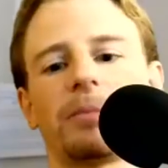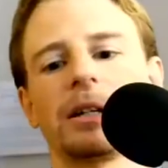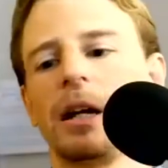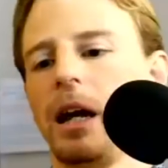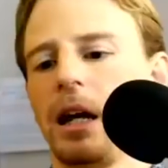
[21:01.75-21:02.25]

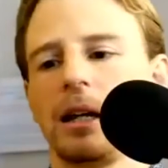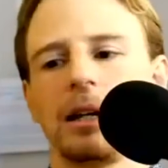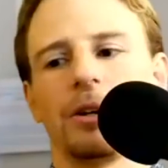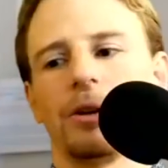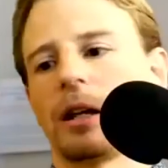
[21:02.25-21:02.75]
But
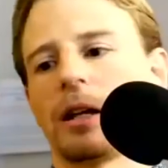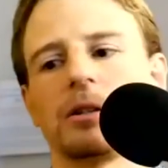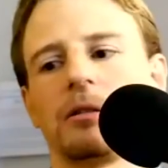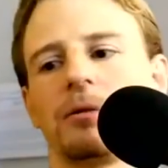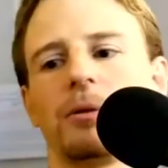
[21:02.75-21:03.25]
you know that
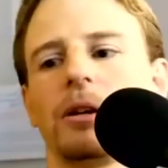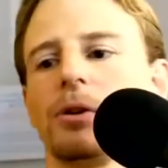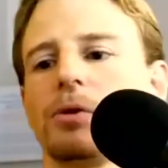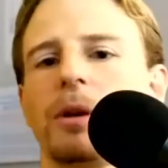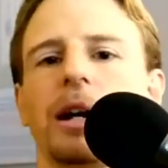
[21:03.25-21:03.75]
if you want to
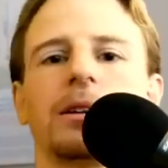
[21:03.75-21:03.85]
lose weight, you